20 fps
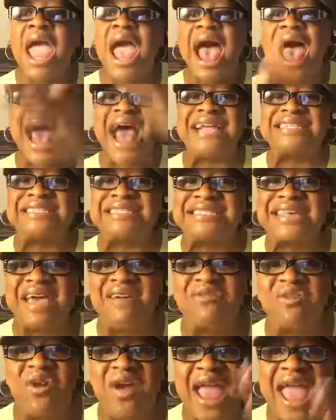i
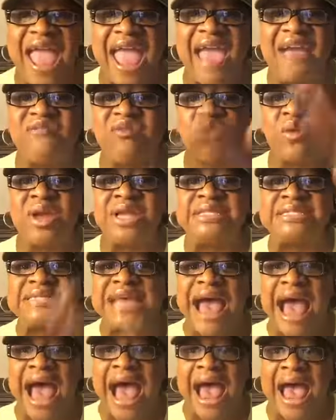sever every
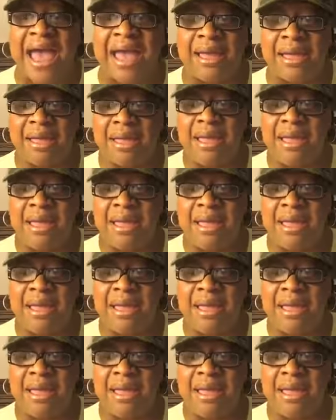tie